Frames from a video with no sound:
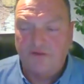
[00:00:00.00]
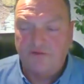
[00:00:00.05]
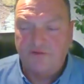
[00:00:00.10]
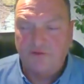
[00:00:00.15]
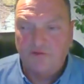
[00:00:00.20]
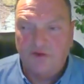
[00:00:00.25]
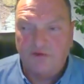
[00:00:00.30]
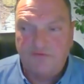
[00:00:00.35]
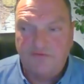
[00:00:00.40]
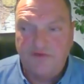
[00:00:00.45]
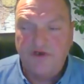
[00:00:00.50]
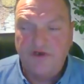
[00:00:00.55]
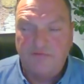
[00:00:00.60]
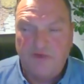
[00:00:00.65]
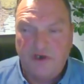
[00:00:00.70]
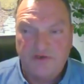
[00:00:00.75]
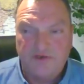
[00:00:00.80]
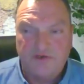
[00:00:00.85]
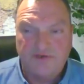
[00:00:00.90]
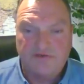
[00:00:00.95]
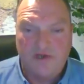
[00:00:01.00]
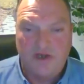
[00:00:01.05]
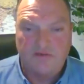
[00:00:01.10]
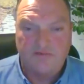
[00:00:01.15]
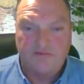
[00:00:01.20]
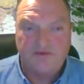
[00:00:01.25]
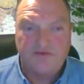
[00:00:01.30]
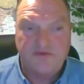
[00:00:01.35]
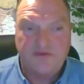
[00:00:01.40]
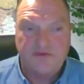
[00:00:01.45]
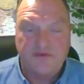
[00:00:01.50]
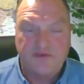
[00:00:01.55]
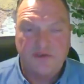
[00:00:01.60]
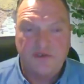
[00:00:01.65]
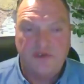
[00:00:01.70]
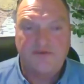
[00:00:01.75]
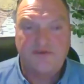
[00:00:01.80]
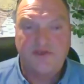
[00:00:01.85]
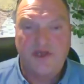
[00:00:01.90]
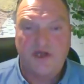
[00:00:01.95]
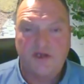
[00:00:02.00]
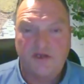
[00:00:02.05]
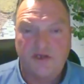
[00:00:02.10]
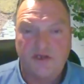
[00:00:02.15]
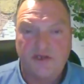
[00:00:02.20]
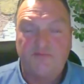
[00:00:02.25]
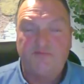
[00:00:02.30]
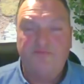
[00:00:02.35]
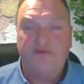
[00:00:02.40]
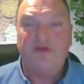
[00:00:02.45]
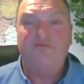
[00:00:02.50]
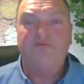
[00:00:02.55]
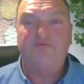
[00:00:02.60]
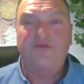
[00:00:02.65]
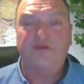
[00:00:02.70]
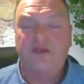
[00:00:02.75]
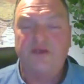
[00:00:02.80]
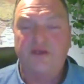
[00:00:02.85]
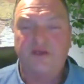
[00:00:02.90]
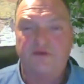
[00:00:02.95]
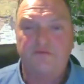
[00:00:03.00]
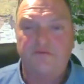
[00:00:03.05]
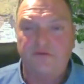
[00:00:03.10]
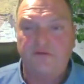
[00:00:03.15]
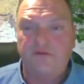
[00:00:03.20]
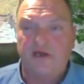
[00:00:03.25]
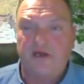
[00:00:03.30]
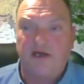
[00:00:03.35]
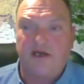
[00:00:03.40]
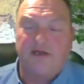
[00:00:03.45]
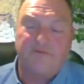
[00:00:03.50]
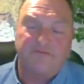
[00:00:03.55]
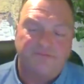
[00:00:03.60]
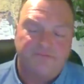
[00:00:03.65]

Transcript: and what a friend of mine described as a tug, an epiphany, if you like.